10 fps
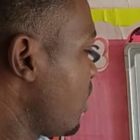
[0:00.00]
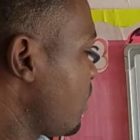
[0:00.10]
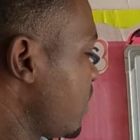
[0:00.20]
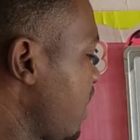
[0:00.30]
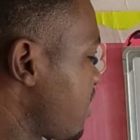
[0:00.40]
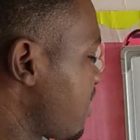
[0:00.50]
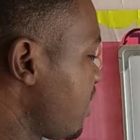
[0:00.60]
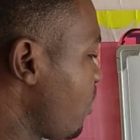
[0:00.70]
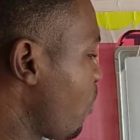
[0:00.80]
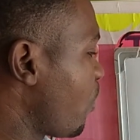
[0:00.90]
We just
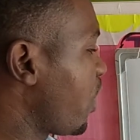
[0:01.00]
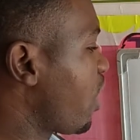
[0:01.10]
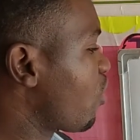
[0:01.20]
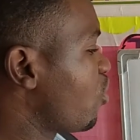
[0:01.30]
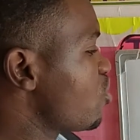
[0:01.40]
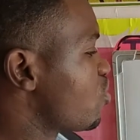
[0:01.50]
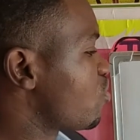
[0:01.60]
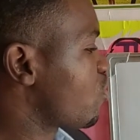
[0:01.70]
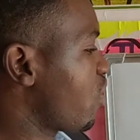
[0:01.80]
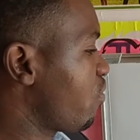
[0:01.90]
say we are going to
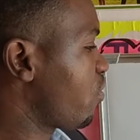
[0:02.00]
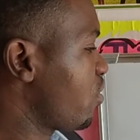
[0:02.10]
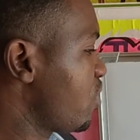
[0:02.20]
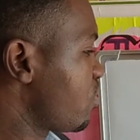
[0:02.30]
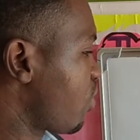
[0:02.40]
travel